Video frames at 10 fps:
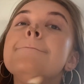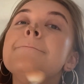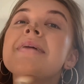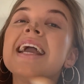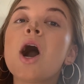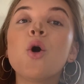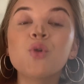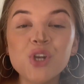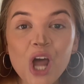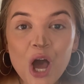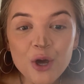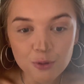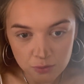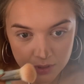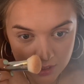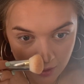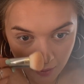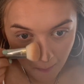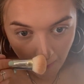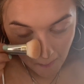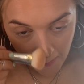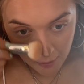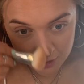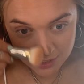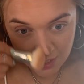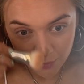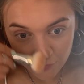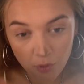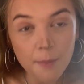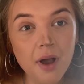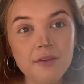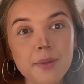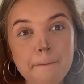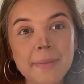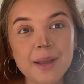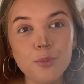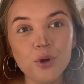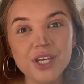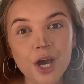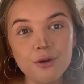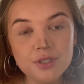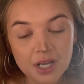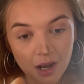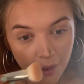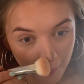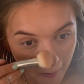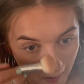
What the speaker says: big old nose. As I said before, I'm part of the big boy nose club.